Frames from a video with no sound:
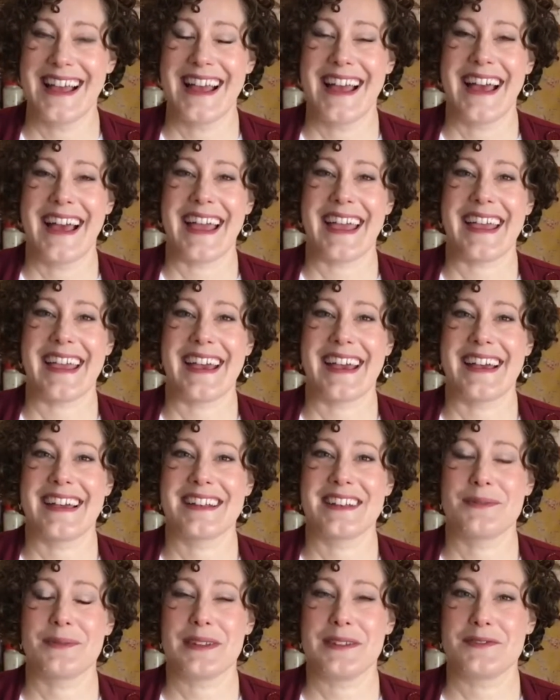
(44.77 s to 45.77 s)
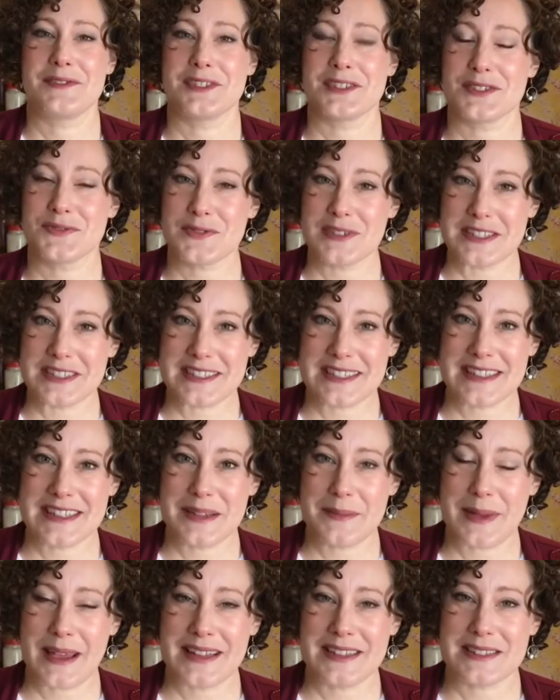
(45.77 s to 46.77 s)
And we've just recently
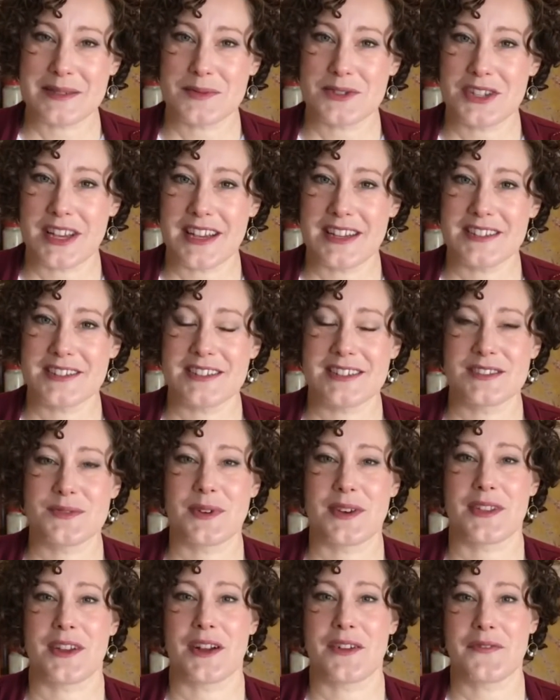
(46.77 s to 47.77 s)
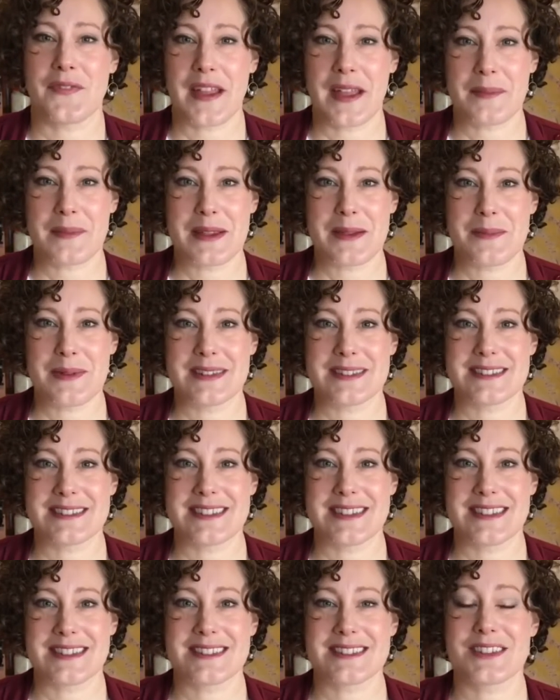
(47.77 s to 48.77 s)
made some changes with our family
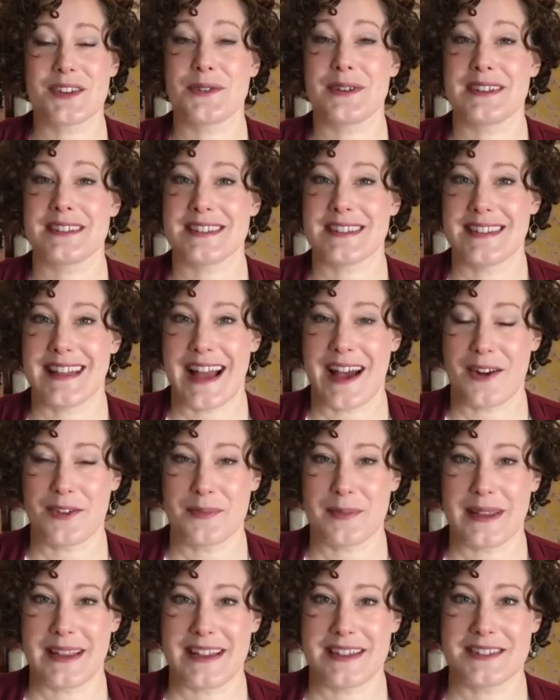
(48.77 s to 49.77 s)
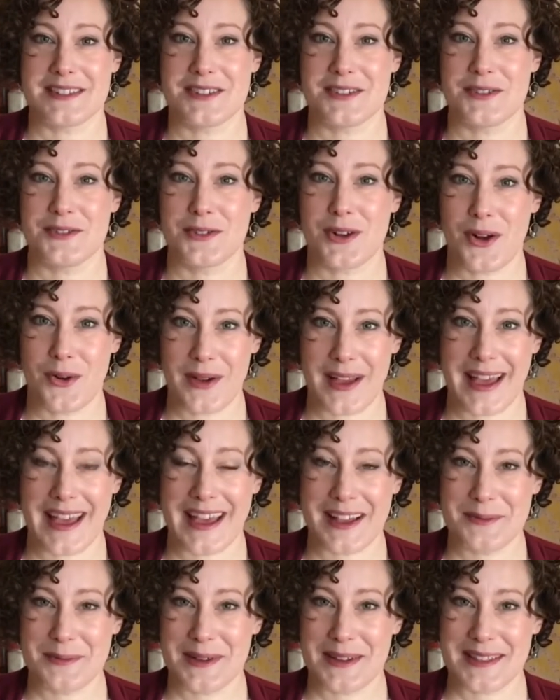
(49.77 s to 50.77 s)
business, so it's allowed me to go
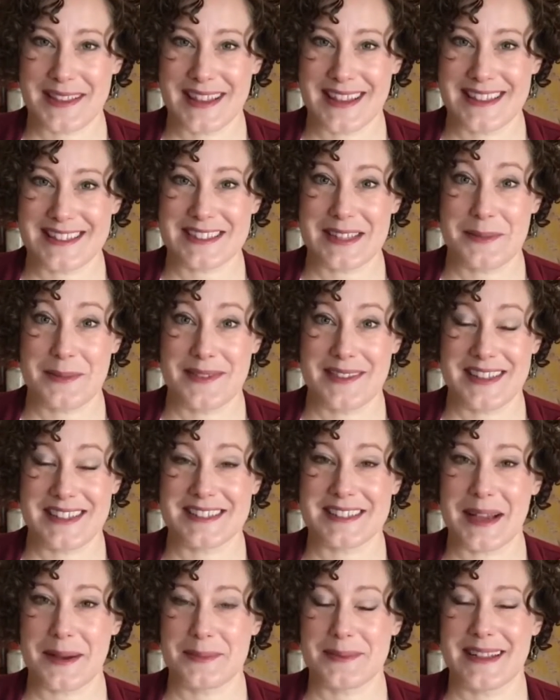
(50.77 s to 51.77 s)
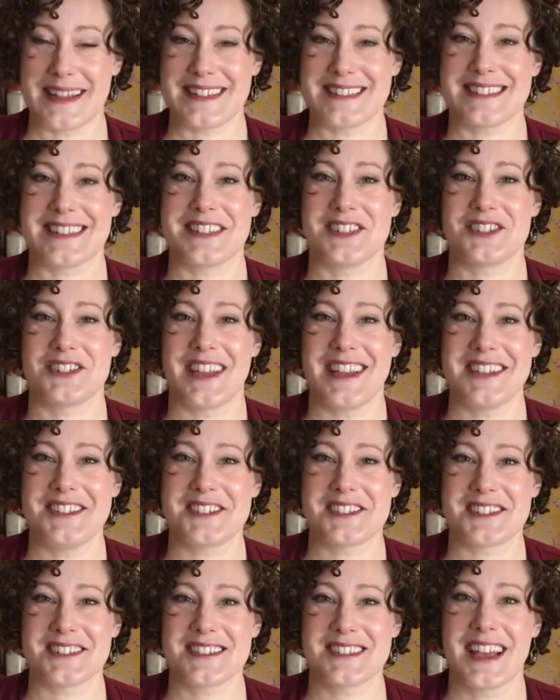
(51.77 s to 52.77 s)
ahead with some of these updates and
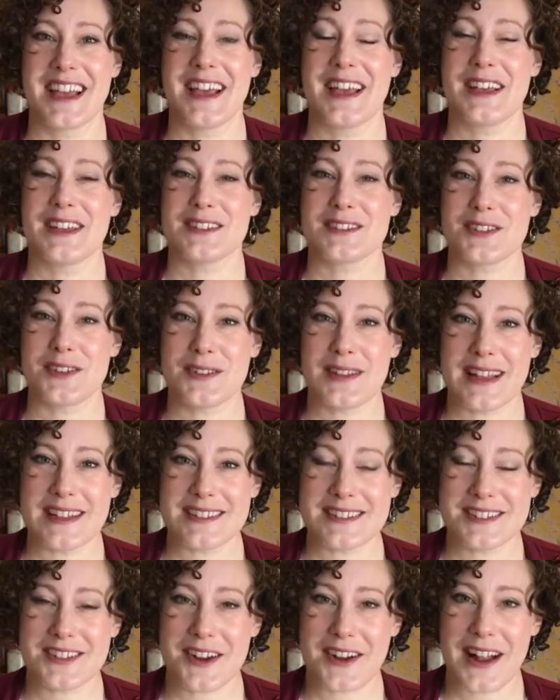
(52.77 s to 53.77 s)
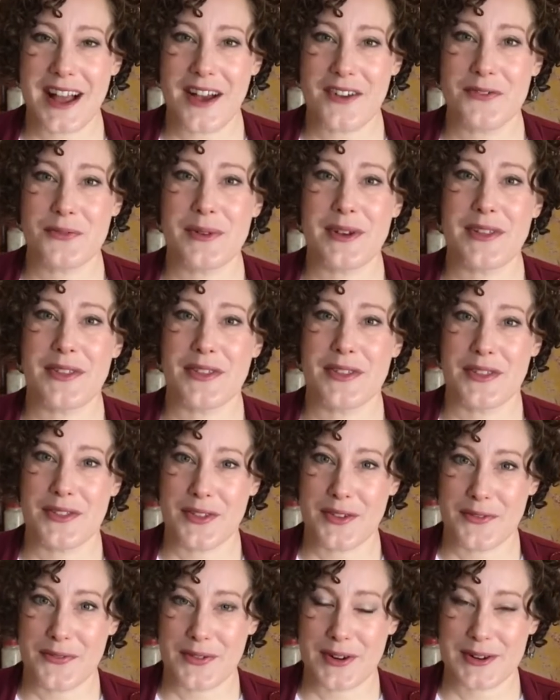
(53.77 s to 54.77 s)
changes. So let's start off with
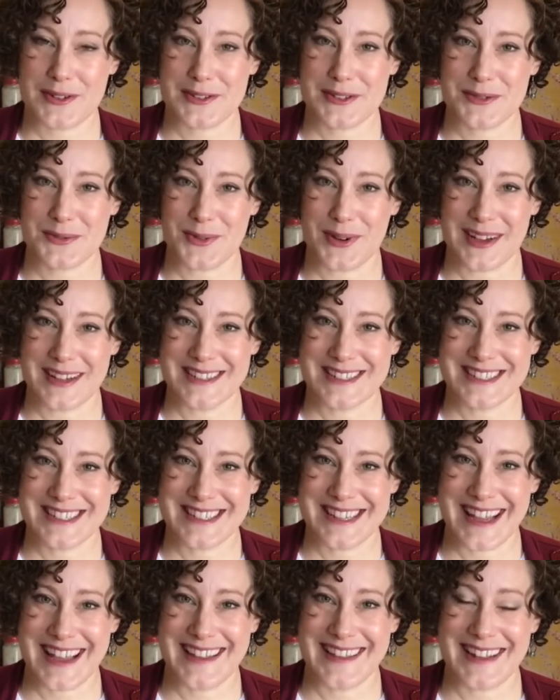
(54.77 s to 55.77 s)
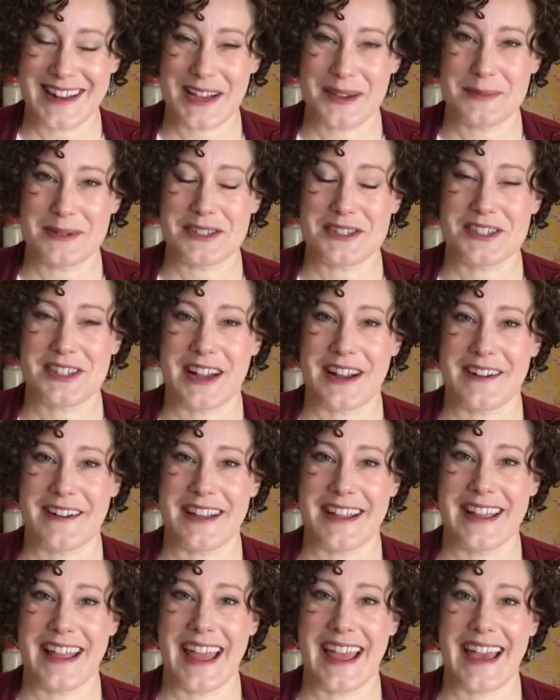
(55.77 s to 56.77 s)
the first one today that I'll be
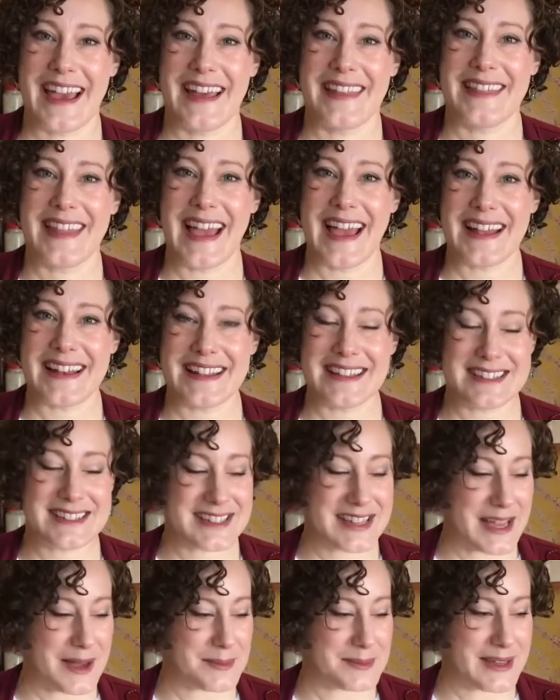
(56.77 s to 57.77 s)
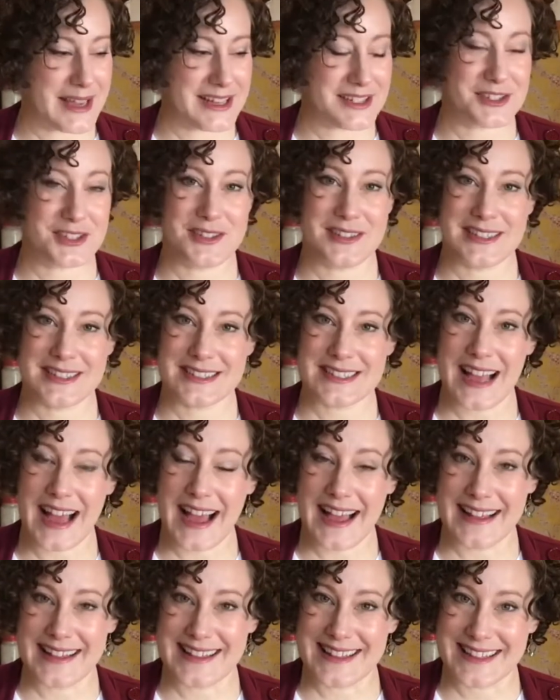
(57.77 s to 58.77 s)
sharing, and that is an update to this
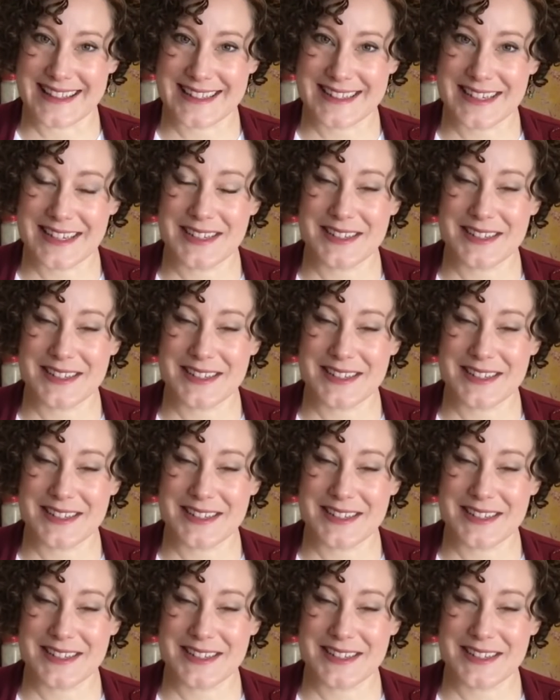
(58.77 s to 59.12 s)
island.